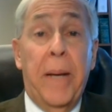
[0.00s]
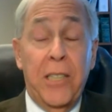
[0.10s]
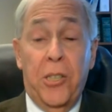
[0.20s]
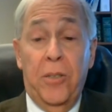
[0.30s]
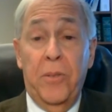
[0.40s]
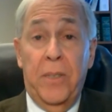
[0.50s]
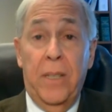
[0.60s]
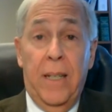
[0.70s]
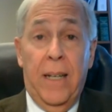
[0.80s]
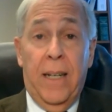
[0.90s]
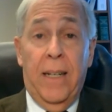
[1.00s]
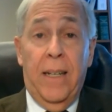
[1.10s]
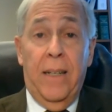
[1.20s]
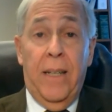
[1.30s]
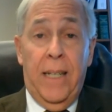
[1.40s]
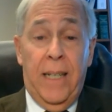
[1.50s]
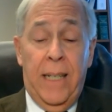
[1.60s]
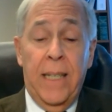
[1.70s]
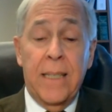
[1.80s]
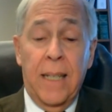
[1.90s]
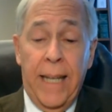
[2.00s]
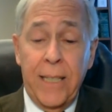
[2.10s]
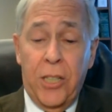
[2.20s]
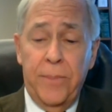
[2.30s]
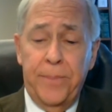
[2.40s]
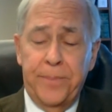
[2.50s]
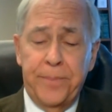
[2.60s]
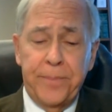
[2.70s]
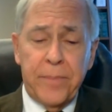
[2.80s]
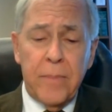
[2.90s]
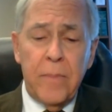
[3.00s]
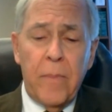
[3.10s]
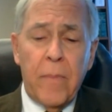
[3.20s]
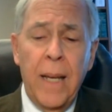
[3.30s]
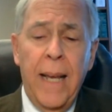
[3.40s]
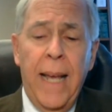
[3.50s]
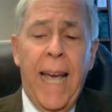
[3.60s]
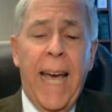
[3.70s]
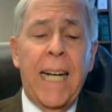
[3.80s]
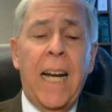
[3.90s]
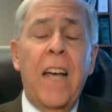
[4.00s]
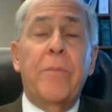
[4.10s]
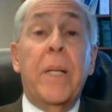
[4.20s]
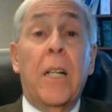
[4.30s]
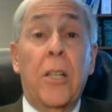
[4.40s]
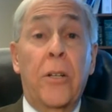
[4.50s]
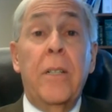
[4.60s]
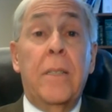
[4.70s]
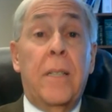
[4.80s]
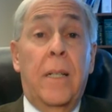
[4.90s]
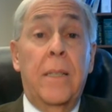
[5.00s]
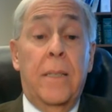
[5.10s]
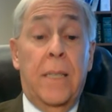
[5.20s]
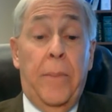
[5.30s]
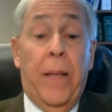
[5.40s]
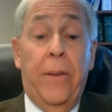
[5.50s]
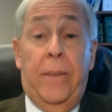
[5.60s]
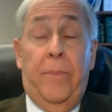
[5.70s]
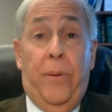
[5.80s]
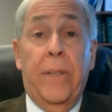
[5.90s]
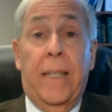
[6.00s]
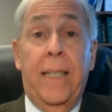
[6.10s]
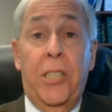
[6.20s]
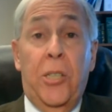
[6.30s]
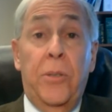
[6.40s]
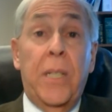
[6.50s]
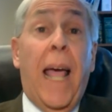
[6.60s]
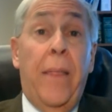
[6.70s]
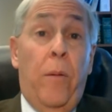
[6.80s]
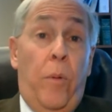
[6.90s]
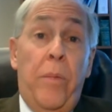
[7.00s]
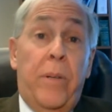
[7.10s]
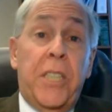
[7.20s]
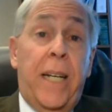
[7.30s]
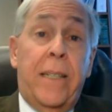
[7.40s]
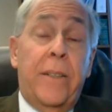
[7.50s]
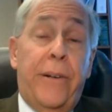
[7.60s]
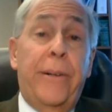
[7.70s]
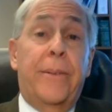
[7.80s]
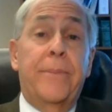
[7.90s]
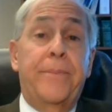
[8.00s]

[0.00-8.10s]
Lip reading: benchers in this election. And I have been alerted to some other important issues with which I concur.